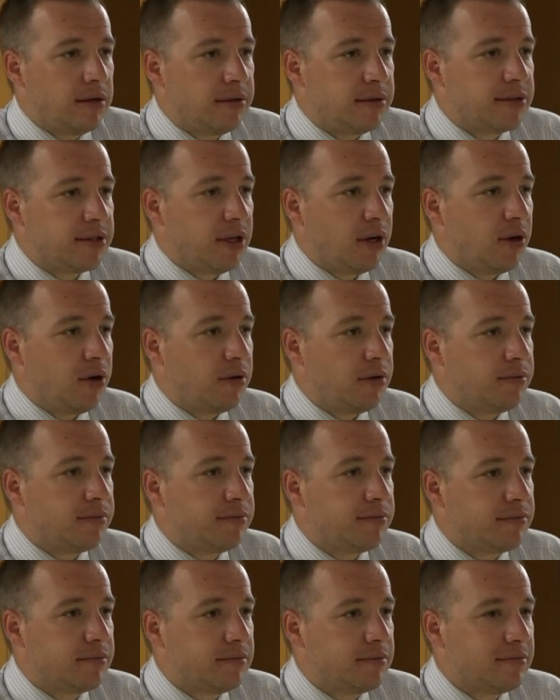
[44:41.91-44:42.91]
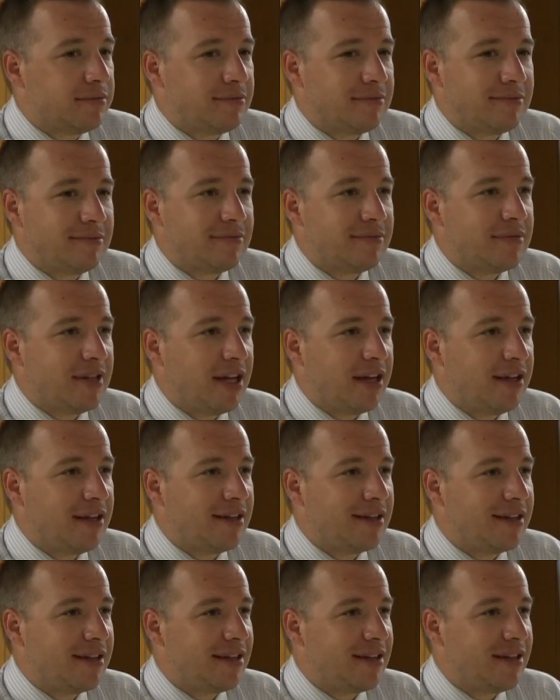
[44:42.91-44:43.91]
So
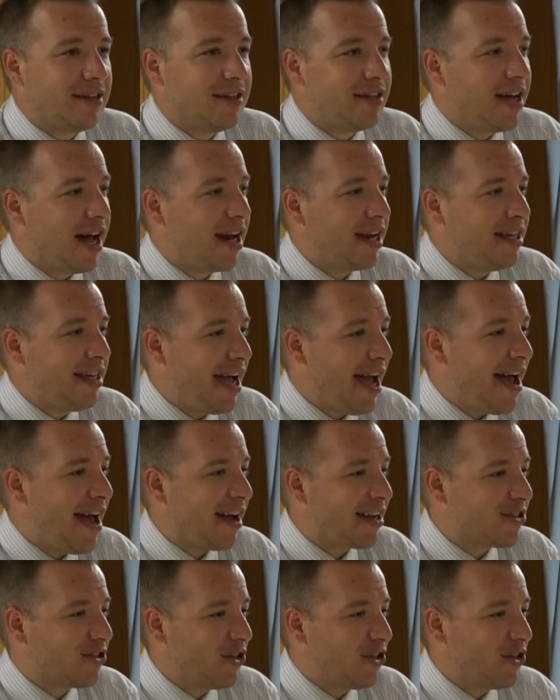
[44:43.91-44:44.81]
you got a yak,